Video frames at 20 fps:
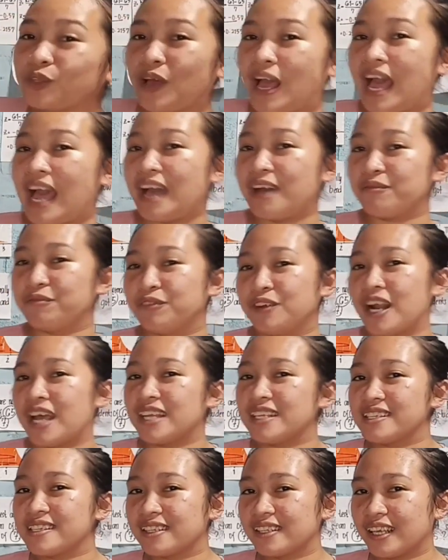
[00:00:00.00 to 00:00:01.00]
to have
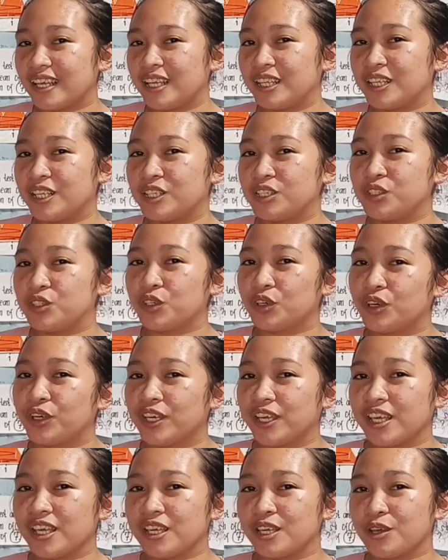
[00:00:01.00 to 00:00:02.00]
rest and
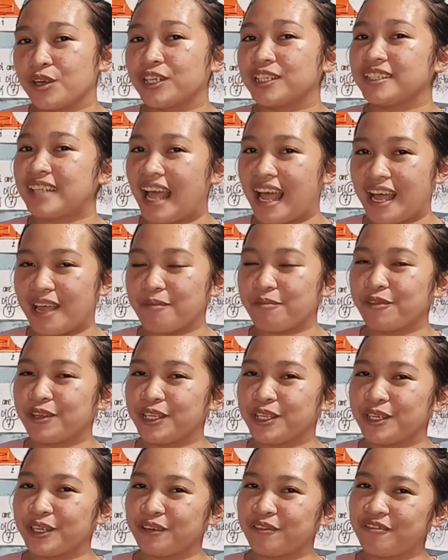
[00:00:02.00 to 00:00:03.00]
enjoy your time
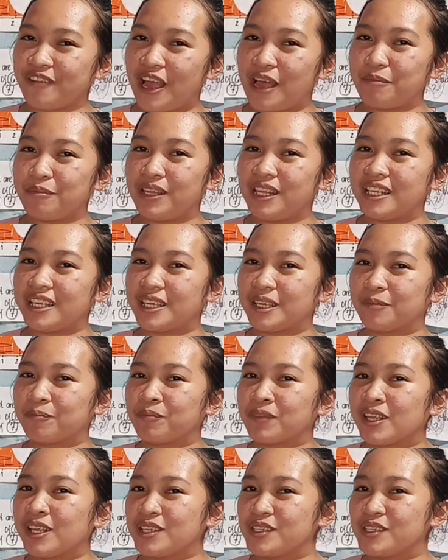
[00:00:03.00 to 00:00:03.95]
with your family.